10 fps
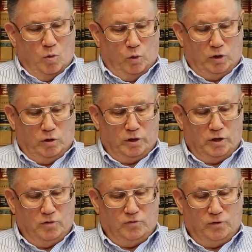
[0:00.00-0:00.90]
When
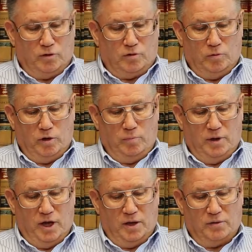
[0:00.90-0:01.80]
looking for a career
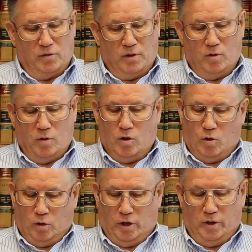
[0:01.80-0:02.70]
path
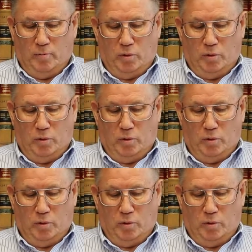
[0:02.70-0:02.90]
or an